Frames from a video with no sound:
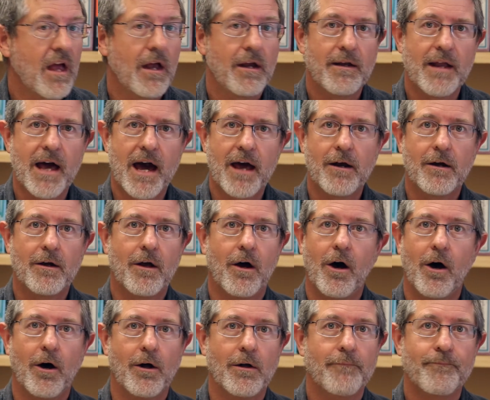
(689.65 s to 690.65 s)
Not at
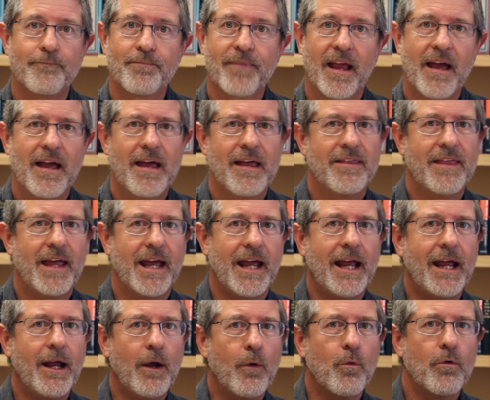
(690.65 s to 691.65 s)
all.
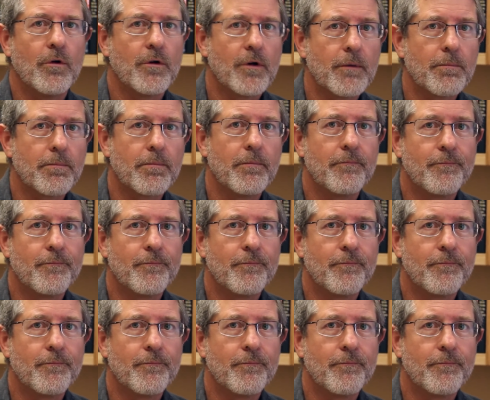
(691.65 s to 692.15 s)
They were